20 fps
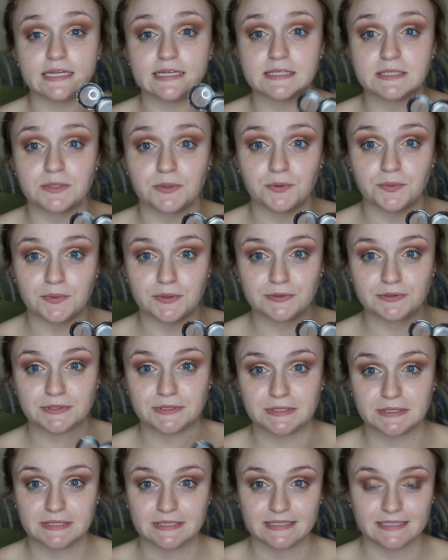It's
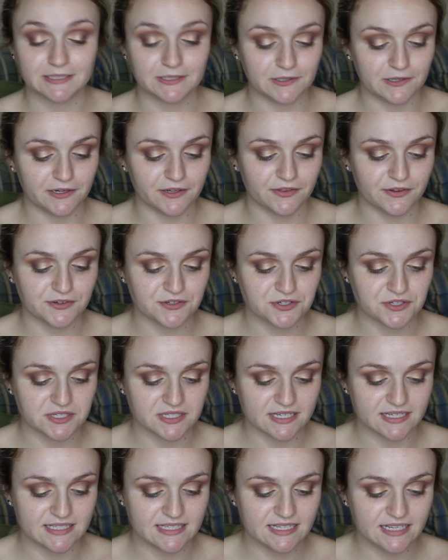almost gone. There's
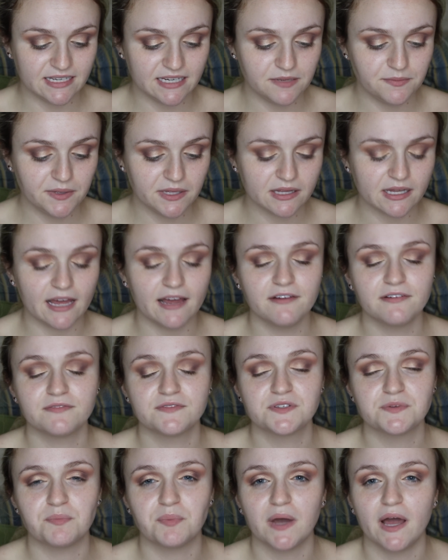just a teeny bit
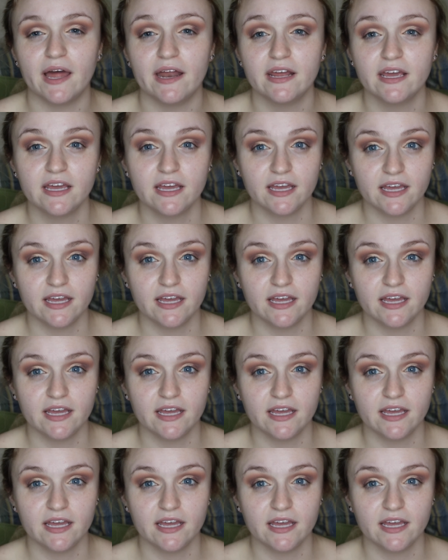left, but